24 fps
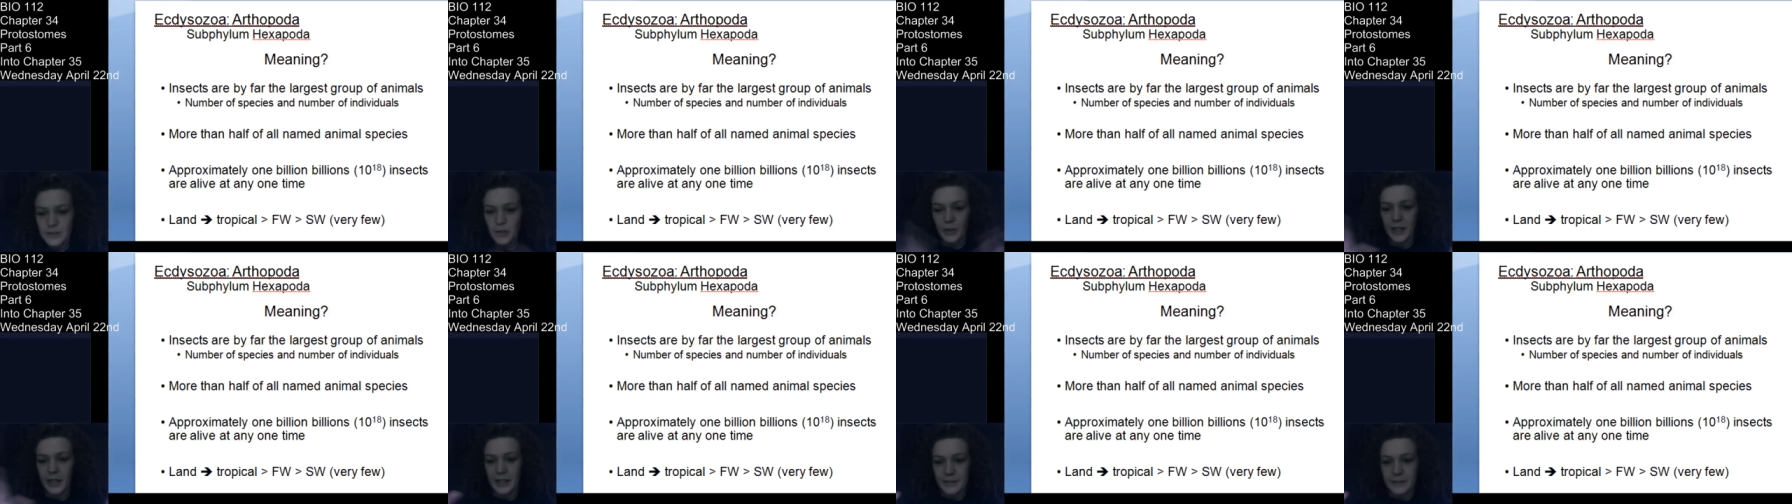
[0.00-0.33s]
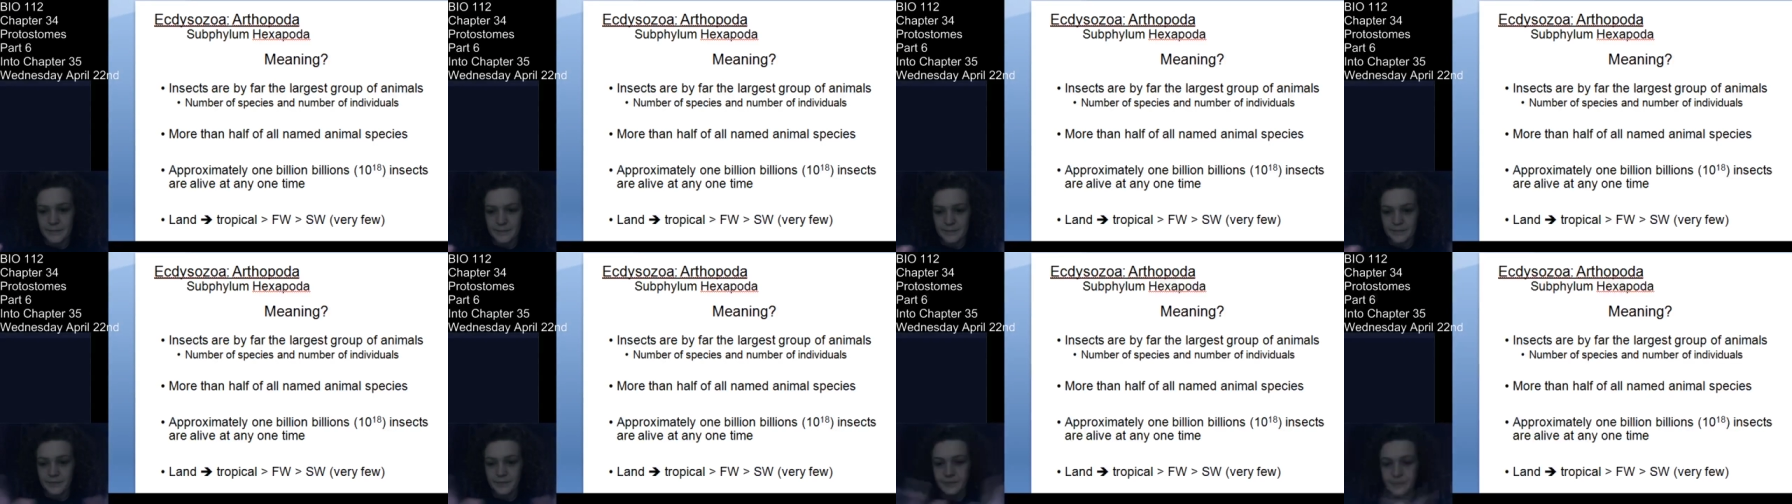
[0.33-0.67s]
Okay,
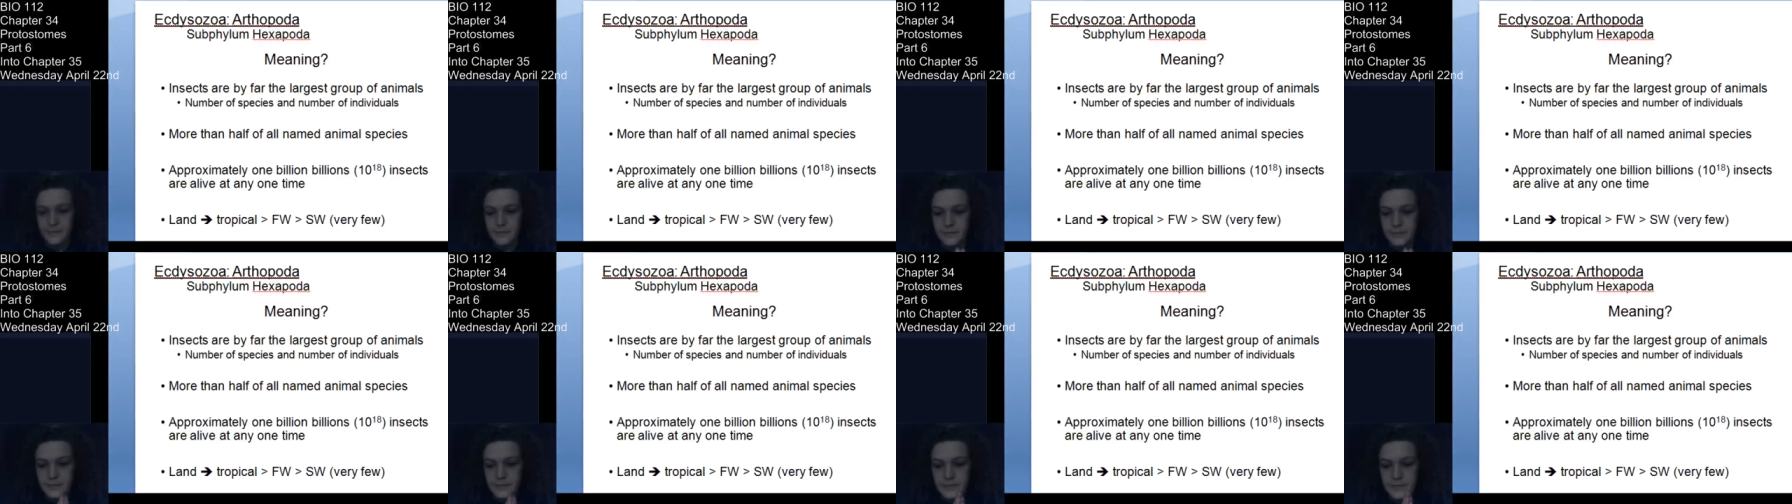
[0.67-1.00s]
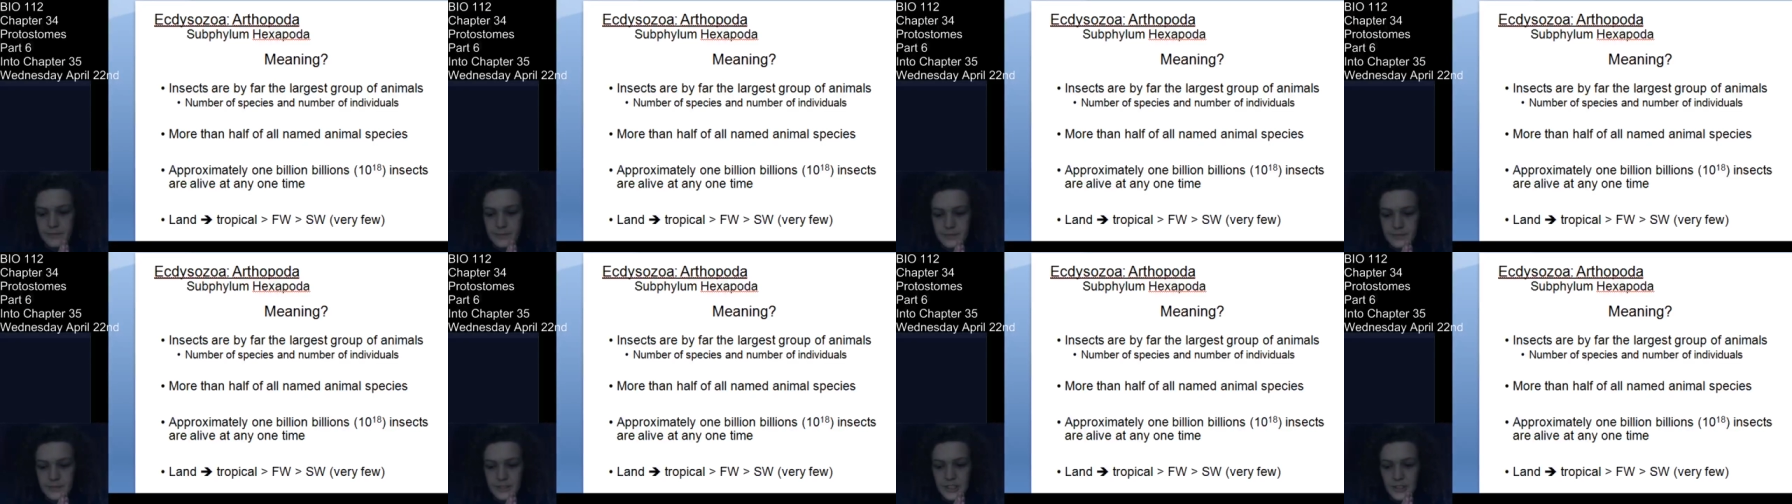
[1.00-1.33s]

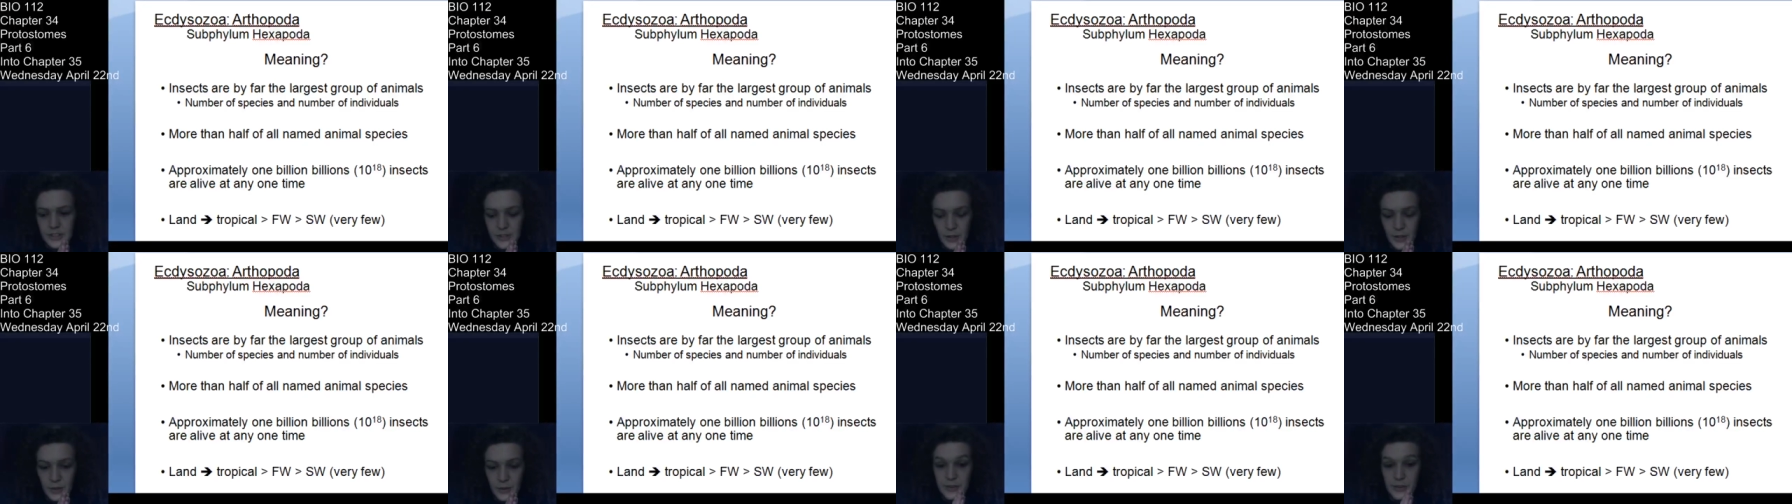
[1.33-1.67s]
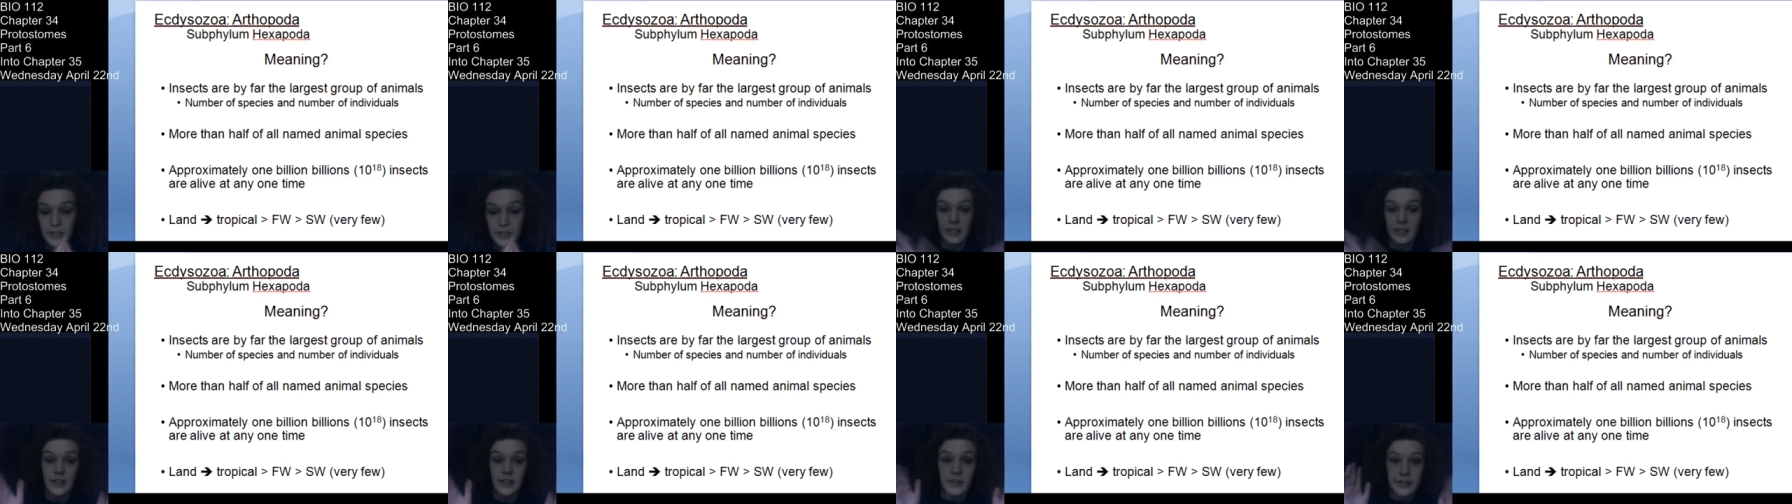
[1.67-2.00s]
so
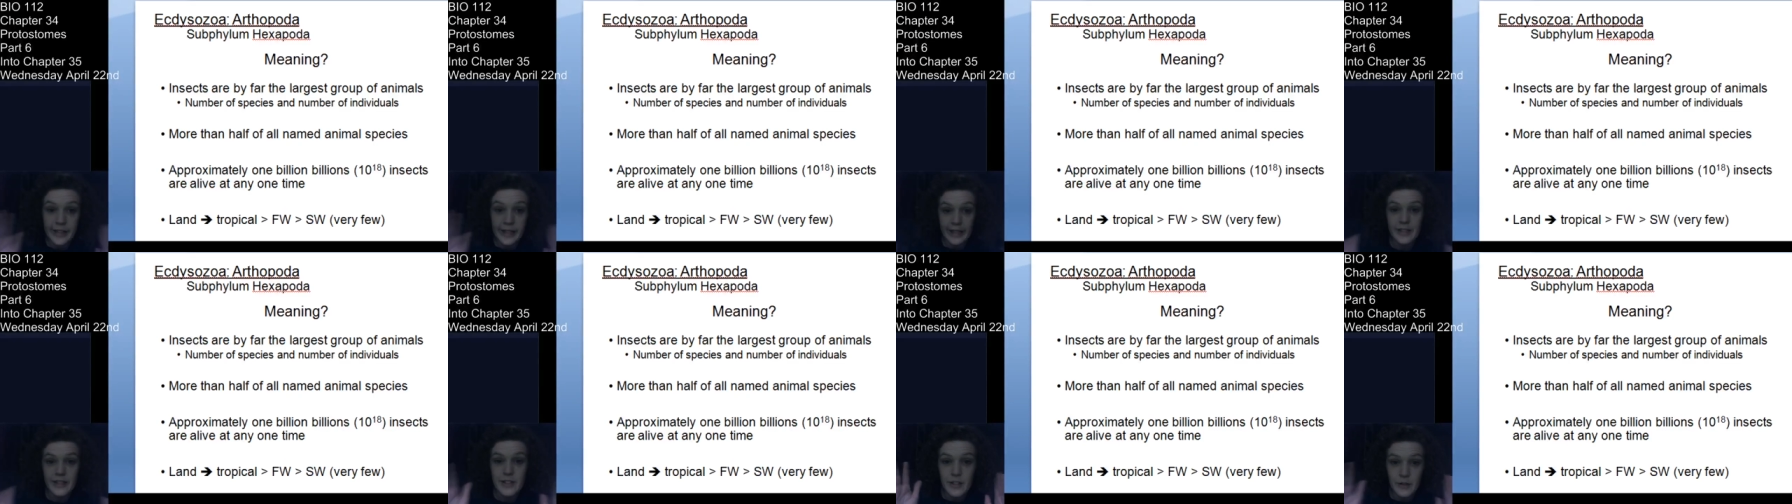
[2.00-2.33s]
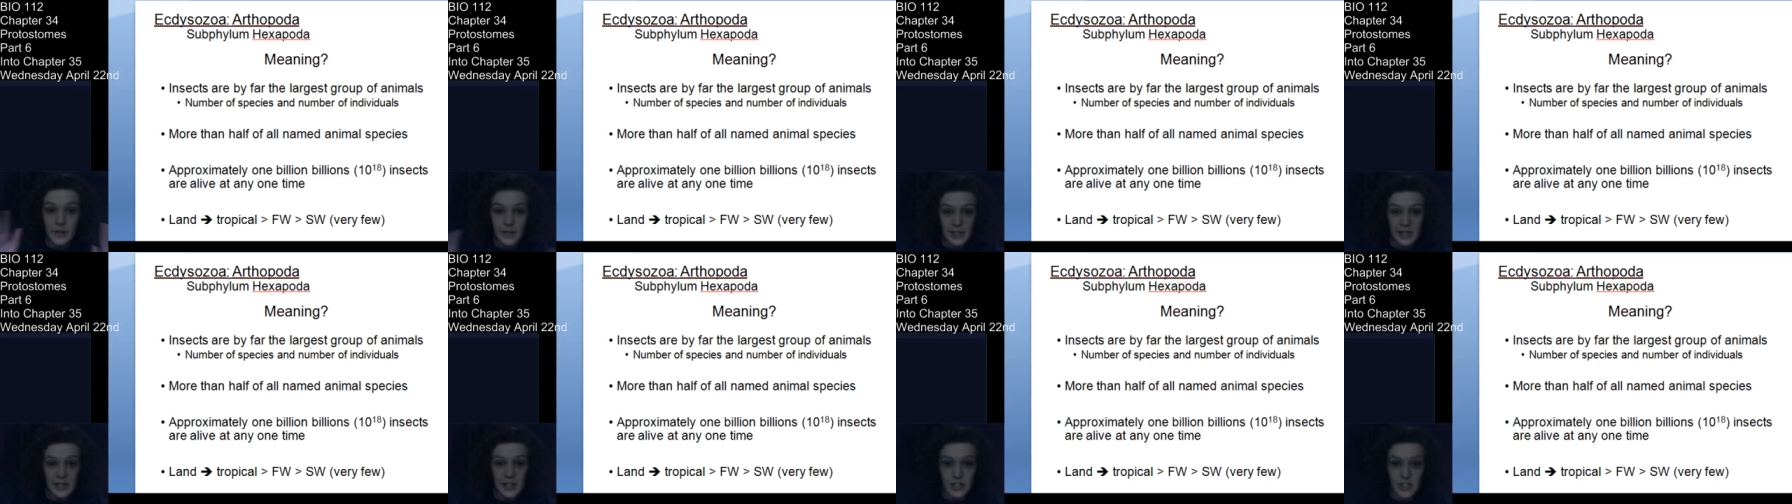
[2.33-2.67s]
that's the
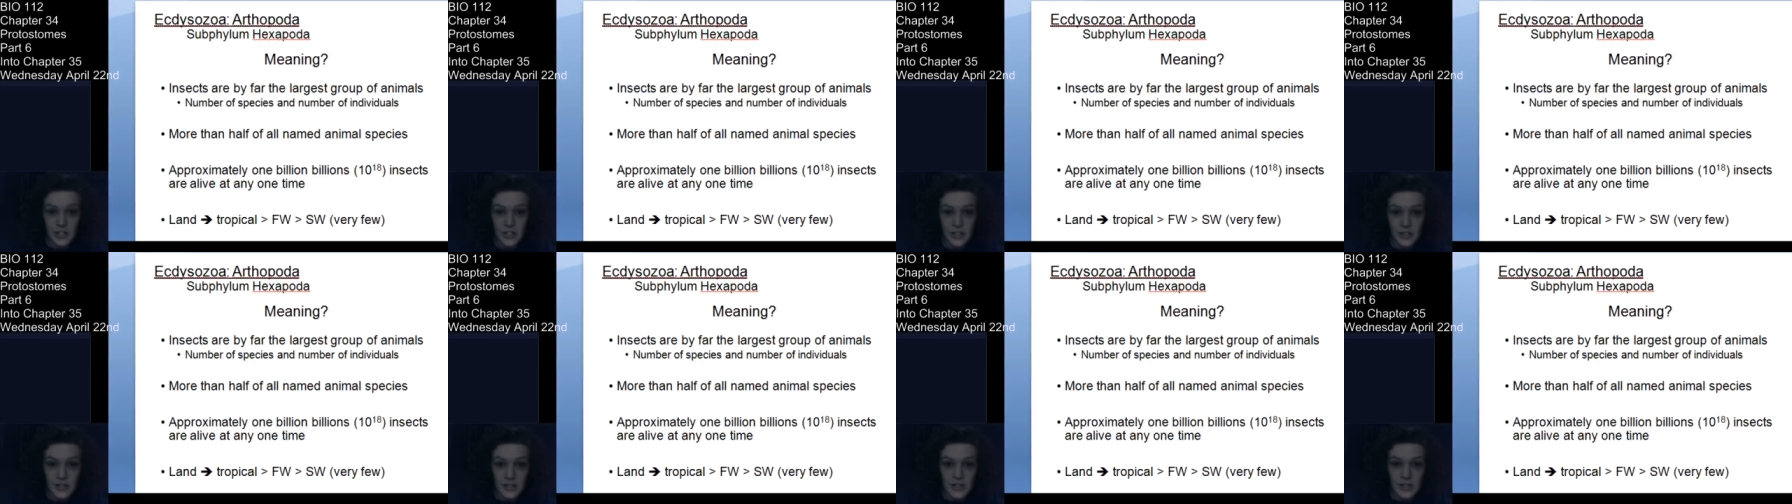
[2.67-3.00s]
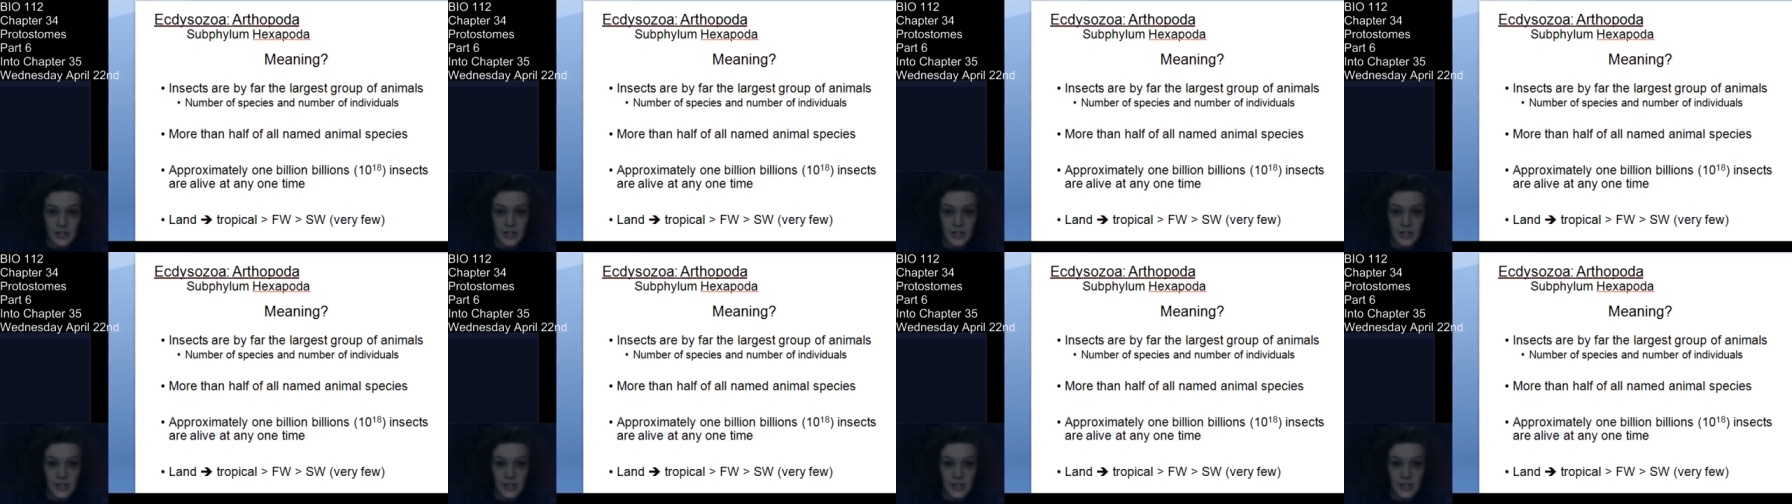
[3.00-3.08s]
crustaceans.